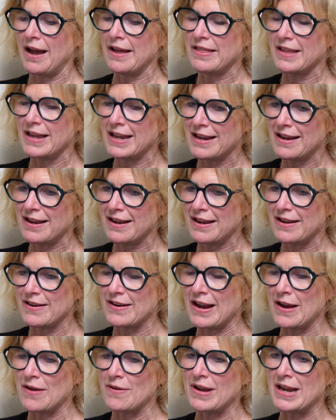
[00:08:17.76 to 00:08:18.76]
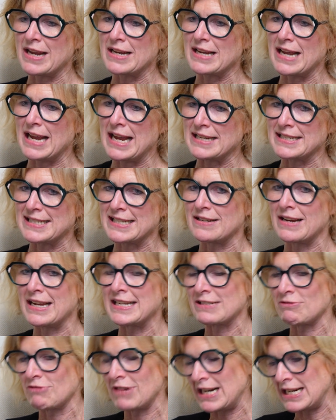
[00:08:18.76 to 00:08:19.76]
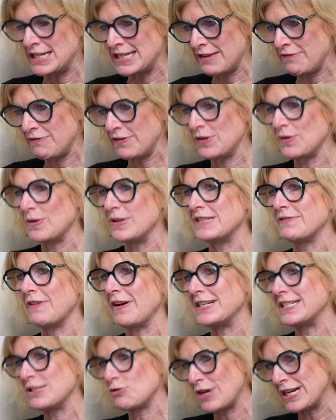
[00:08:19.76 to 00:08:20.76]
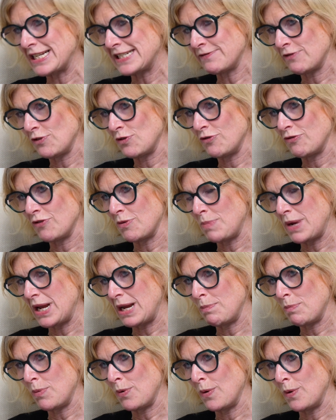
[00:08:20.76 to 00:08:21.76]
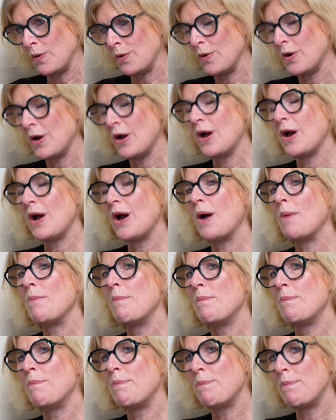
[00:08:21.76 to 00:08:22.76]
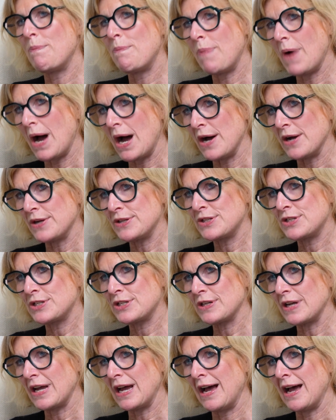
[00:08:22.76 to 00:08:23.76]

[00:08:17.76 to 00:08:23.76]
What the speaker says: think, it's really difficult, it's very stressful for people, but